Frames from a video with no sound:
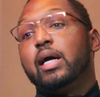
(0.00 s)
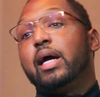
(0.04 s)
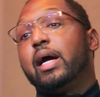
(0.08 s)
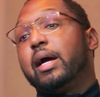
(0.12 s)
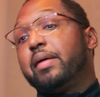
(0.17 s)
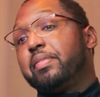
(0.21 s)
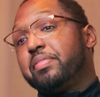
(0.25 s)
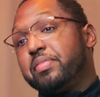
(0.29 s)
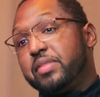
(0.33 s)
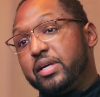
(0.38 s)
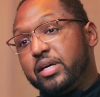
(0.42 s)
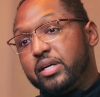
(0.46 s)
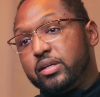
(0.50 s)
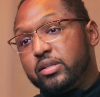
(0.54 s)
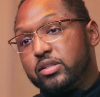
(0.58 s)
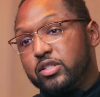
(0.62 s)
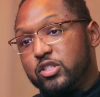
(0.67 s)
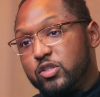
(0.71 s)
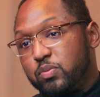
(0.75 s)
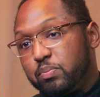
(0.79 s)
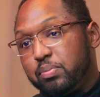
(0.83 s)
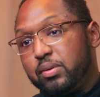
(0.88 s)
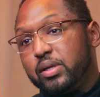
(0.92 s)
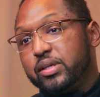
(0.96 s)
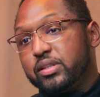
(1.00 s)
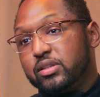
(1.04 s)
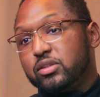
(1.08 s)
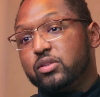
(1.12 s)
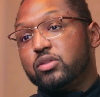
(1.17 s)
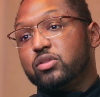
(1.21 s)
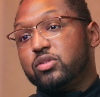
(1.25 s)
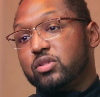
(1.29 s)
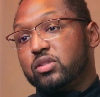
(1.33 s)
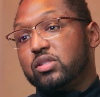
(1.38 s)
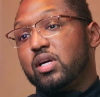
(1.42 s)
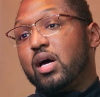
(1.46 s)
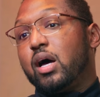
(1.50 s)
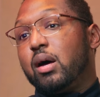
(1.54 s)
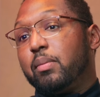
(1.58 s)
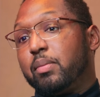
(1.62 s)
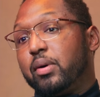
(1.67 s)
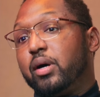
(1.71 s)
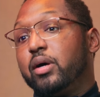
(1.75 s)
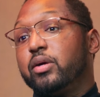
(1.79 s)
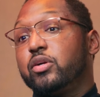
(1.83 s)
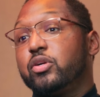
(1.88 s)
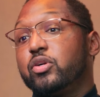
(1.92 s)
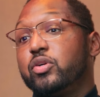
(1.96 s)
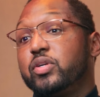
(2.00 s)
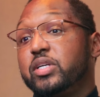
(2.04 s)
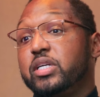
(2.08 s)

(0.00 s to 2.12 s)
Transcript: and then just place your stop under